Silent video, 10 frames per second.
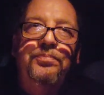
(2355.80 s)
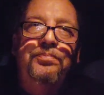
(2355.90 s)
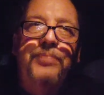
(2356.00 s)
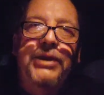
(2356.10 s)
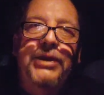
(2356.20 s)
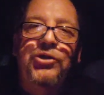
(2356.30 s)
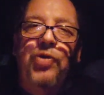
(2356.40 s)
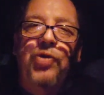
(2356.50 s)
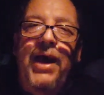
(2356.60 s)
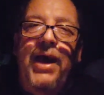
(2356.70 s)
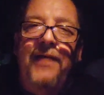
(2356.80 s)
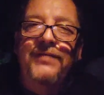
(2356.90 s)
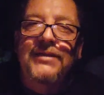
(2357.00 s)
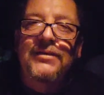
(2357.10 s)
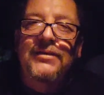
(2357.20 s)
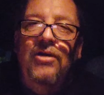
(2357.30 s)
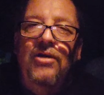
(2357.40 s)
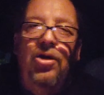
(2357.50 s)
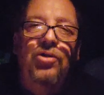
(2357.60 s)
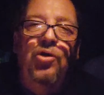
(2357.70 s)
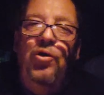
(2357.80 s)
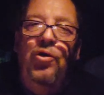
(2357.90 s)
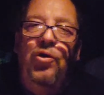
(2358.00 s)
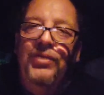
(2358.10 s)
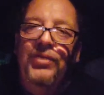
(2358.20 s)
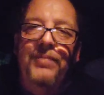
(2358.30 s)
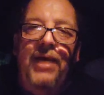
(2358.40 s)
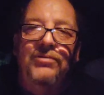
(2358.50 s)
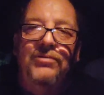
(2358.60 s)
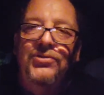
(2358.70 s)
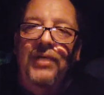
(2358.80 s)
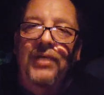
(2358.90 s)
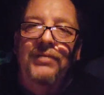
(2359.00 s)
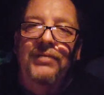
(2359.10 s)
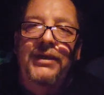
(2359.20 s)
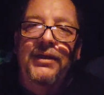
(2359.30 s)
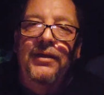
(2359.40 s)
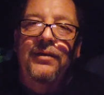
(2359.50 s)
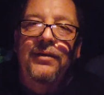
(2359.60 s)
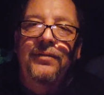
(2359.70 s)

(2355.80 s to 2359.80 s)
pictographs all over the mountains around here.